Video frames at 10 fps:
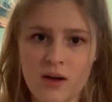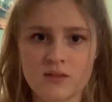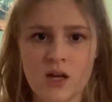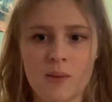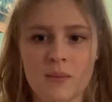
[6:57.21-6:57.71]

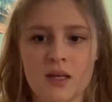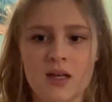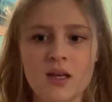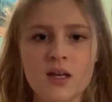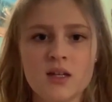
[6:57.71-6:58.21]
have taught me
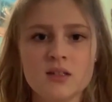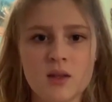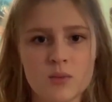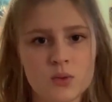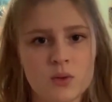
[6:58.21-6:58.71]

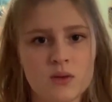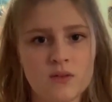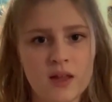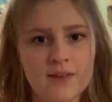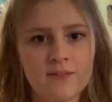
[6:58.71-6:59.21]
some sort of
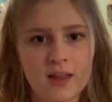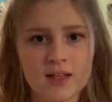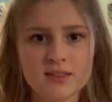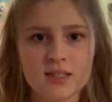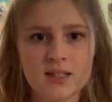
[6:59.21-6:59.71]
life
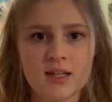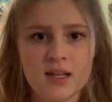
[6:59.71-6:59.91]
lesson.